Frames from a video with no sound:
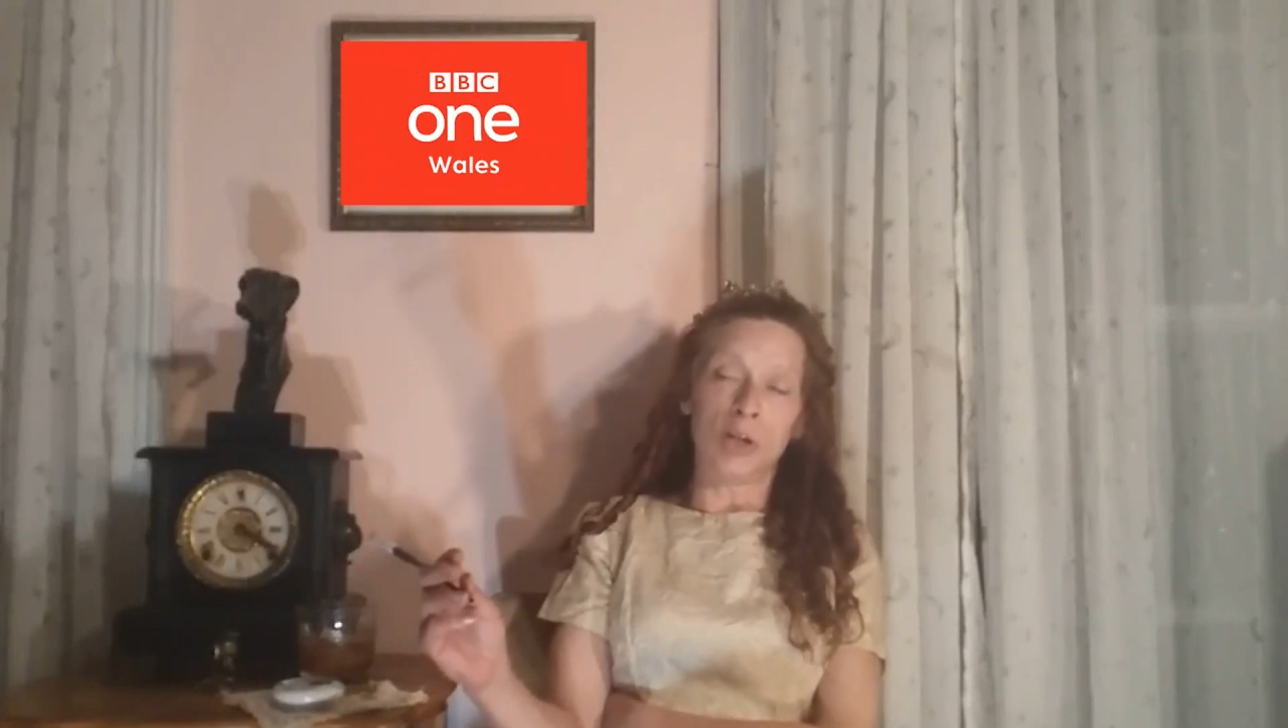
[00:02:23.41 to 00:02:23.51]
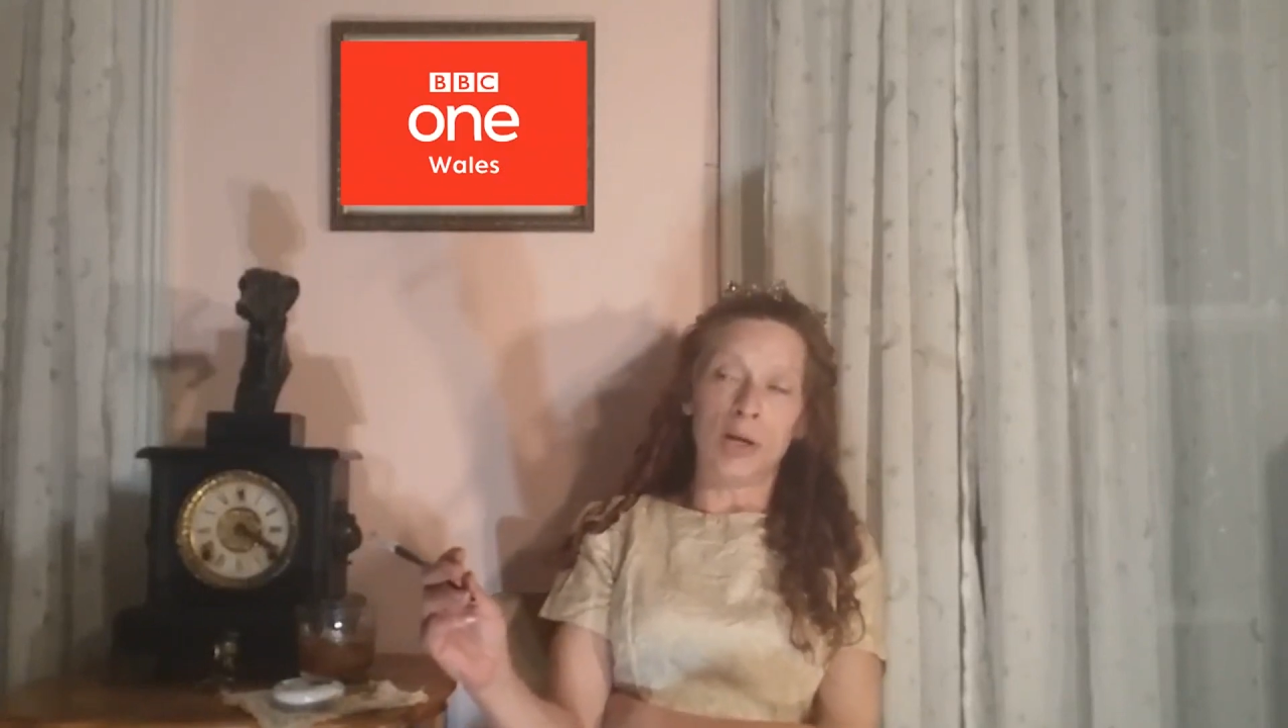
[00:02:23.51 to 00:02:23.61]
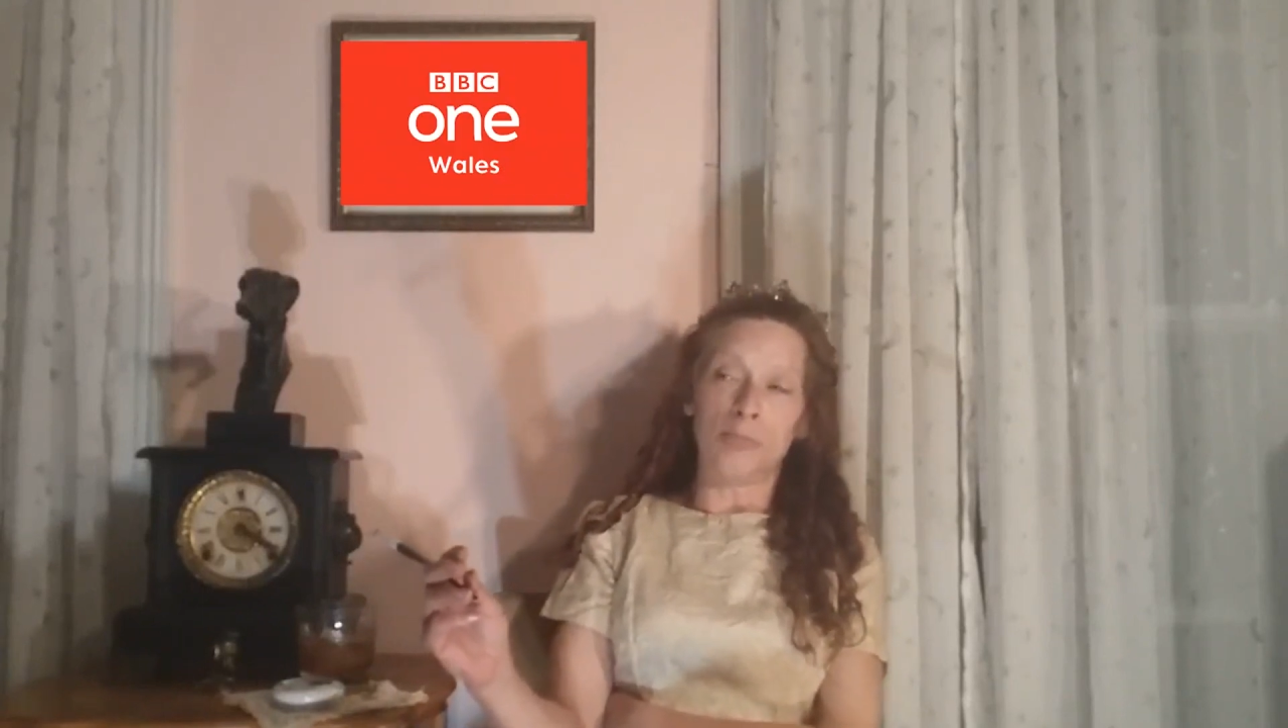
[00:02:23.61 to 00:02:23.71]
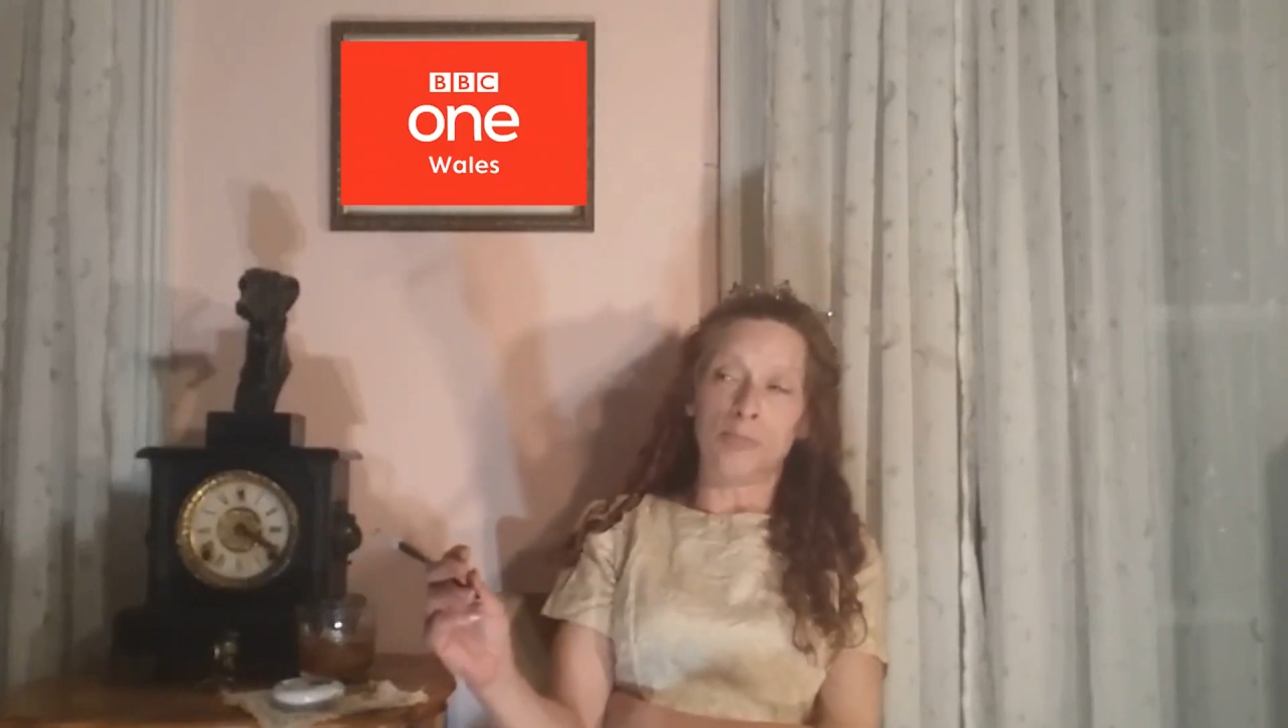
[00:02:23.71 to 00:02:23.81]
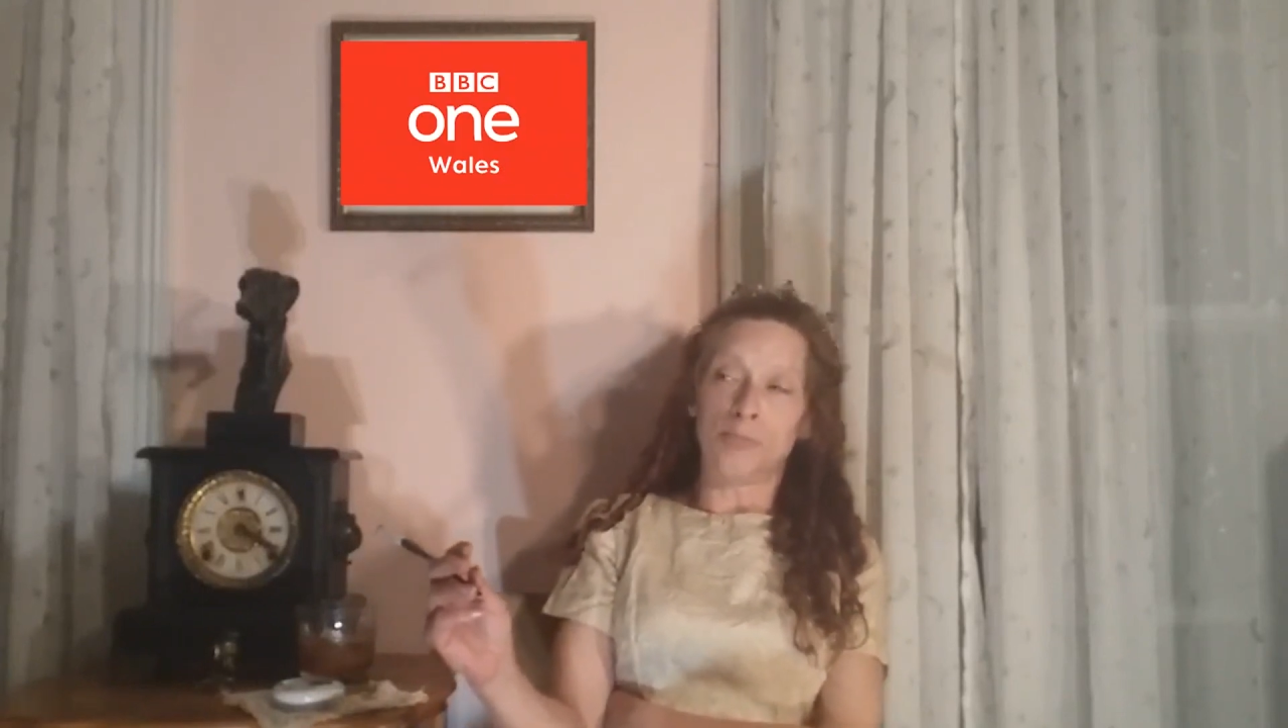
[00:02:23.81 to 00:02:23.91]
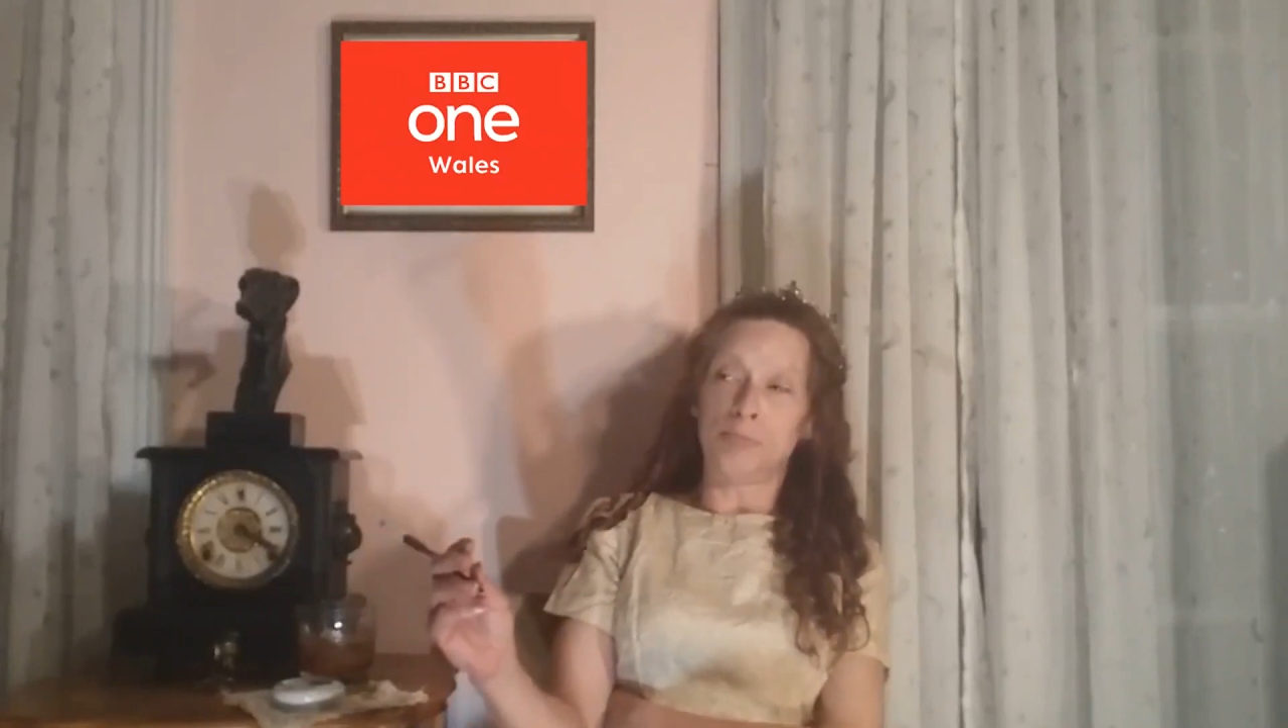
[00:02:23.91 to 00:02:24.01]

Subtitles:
type